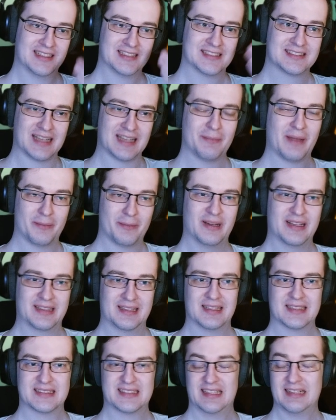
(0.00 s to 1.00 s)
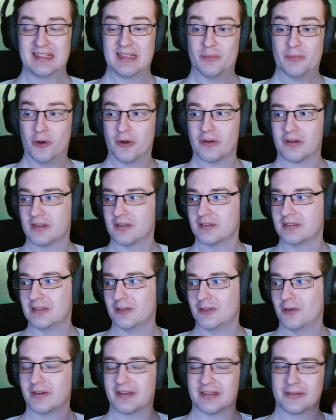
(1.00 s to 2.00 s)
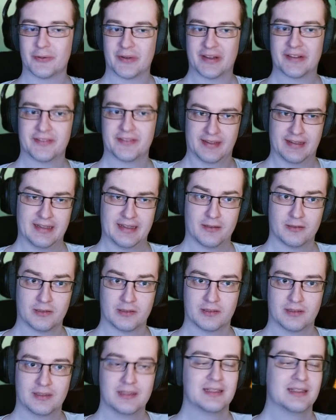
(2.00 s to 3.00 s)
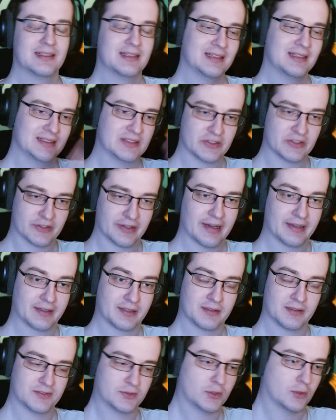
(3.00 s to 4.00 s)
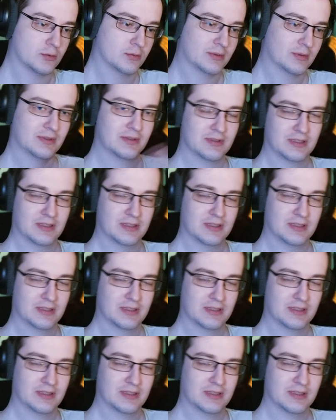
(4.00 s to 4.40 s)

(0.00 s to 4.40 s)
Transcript: some ability that is healing more, the longer duration you have, it's great. So